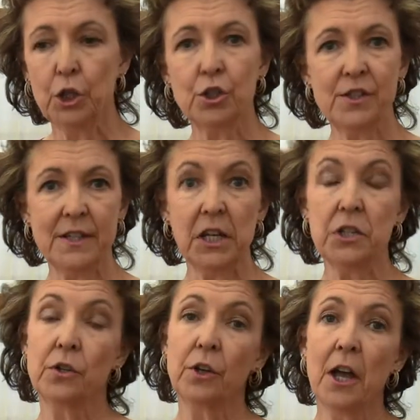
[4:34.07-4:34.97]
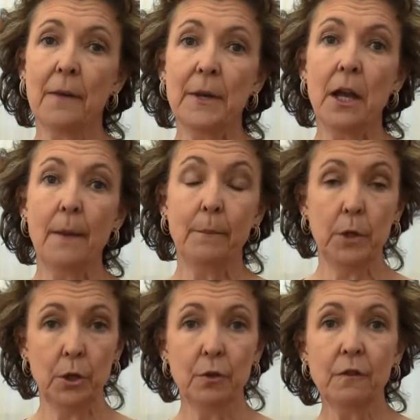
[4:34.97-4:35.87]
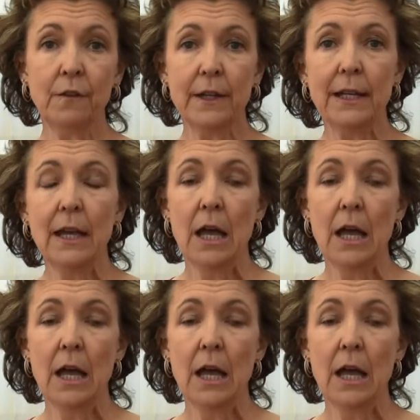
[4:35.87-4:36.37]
Your seeds are coming up beautifully,